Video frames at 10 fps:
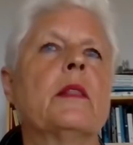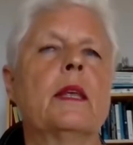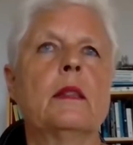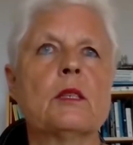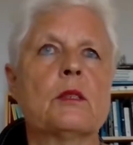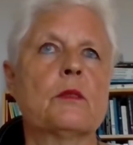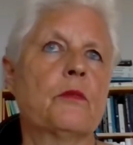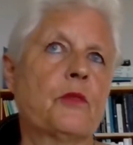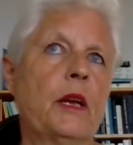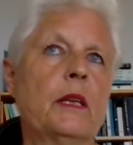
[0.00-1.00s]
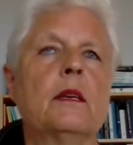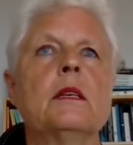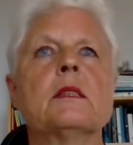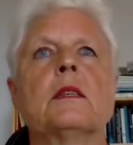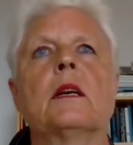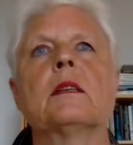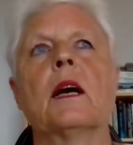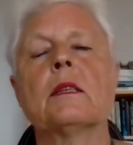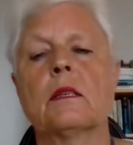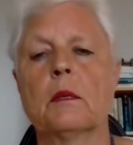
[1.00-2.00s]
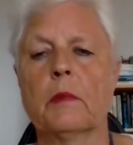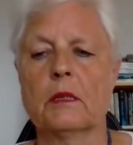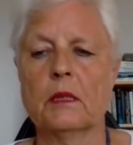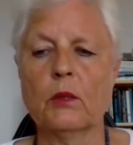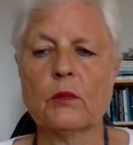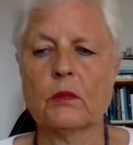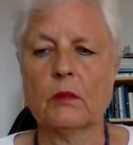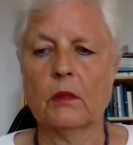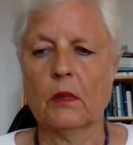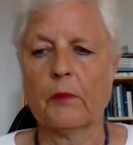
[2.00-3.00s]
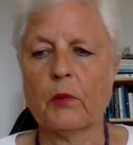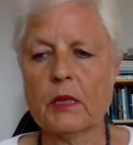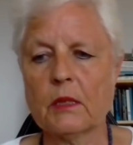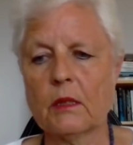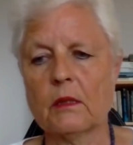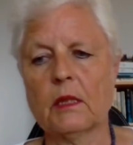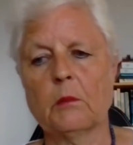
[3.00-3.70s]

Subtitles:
And then this friend, he started asking Martinus a lot of questions,